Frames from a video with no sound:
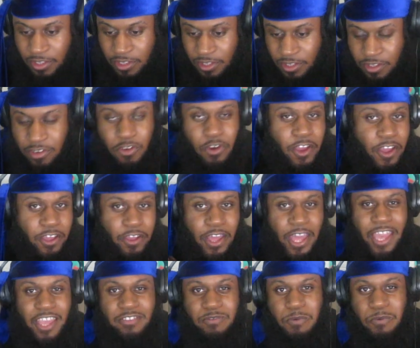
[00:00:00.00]
And don't
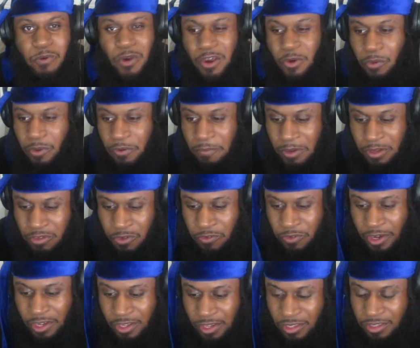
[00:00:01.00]
ask me why I wore my
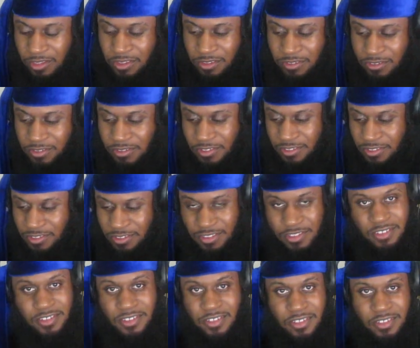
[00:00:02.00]
direct like this.
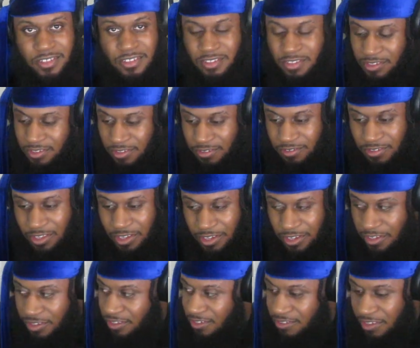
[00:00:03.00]
It's
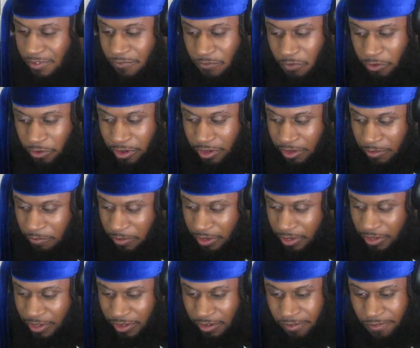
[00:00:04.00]
late. It's like 4 a.m. right
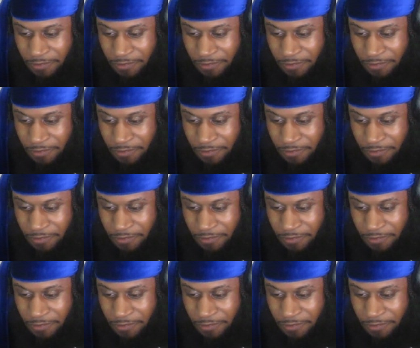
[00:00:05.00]
now.